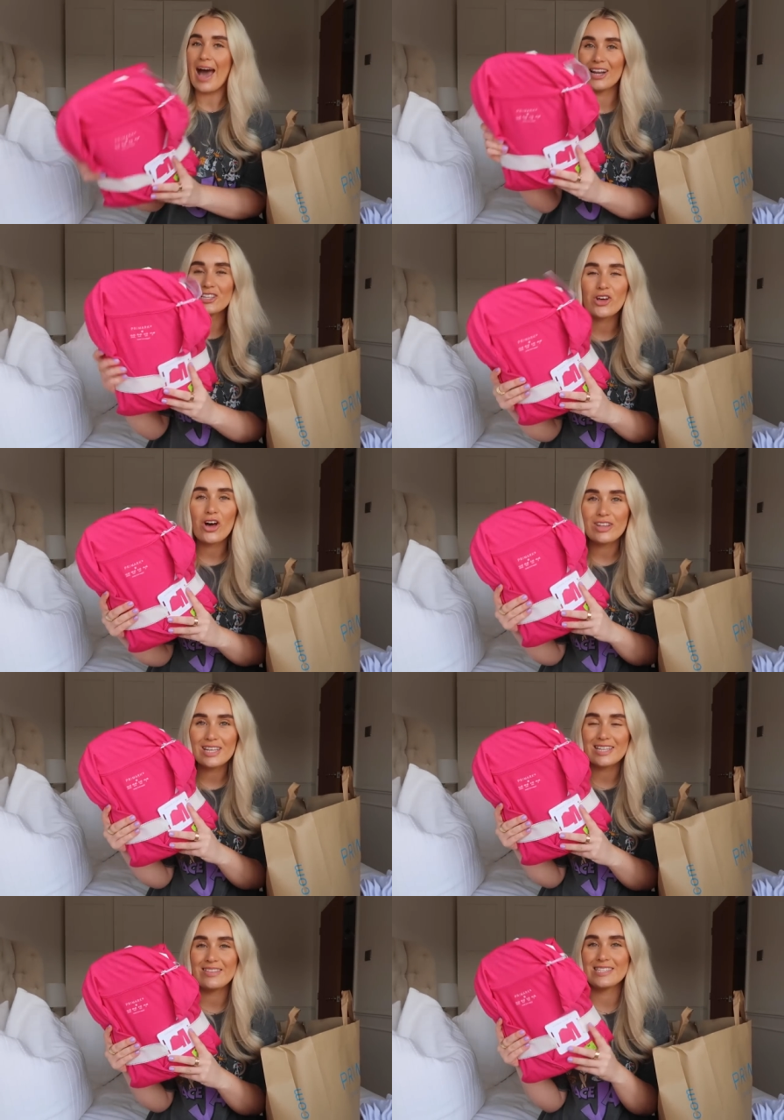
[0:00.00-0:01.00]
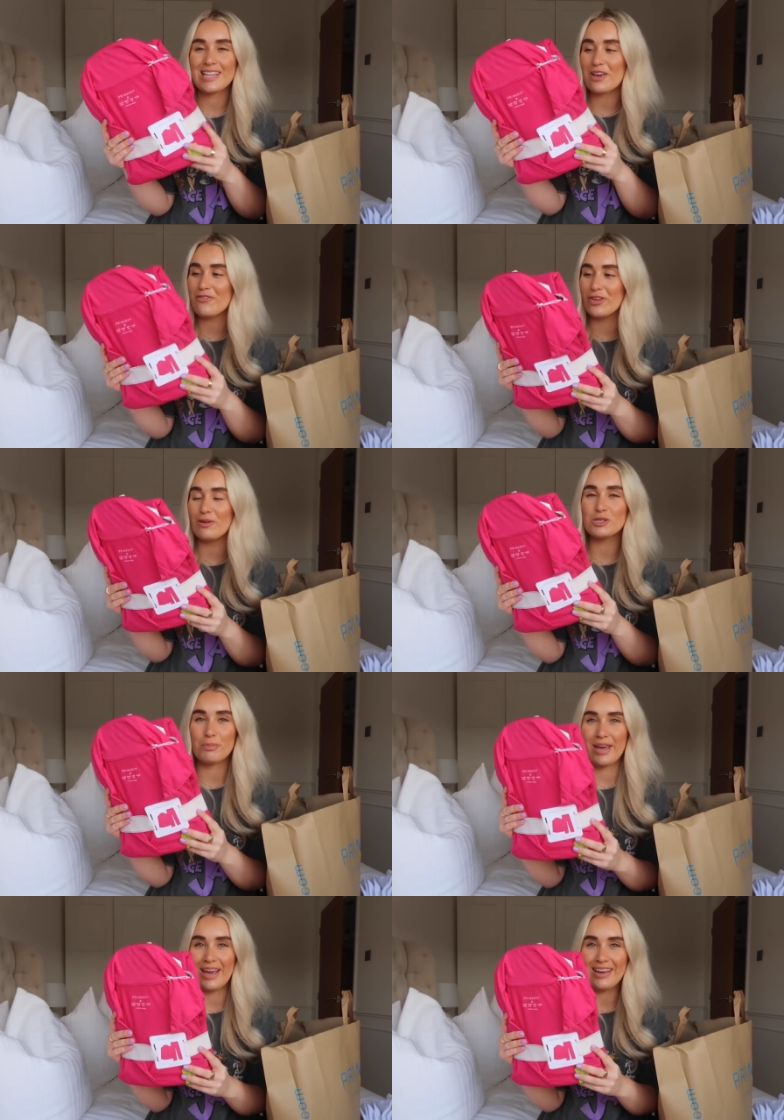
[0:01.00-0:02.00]
And I saw these in this like
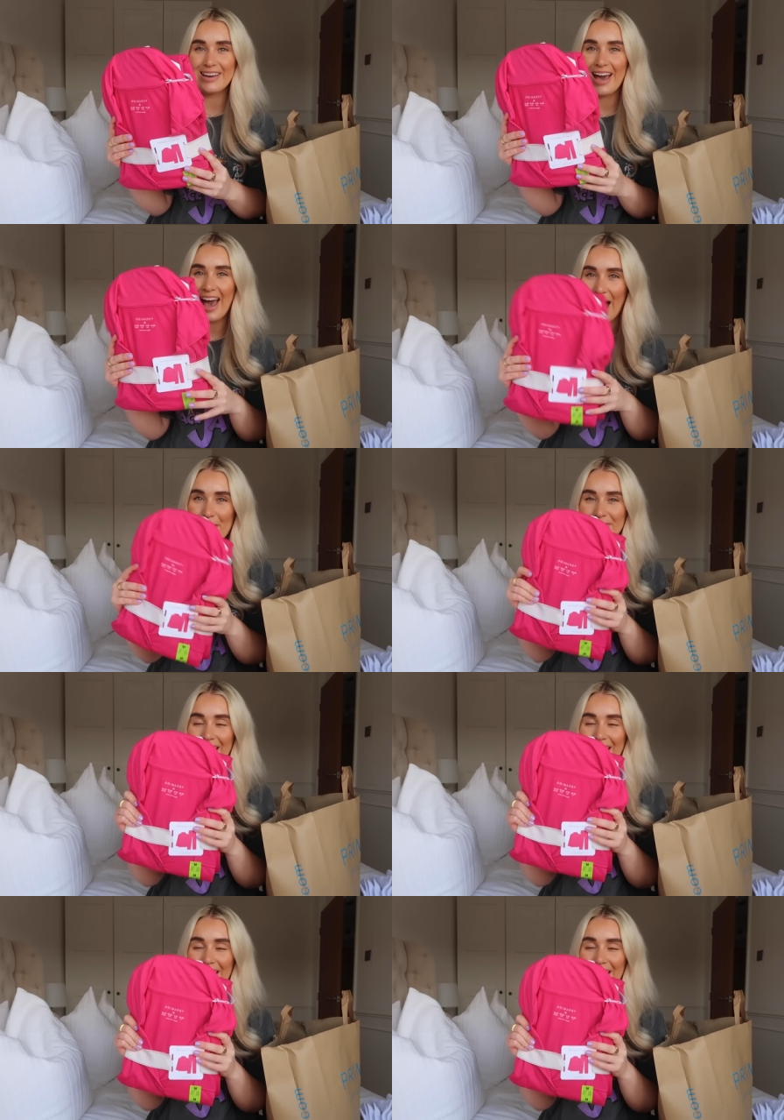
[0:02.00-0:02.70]
fuchsia pink. How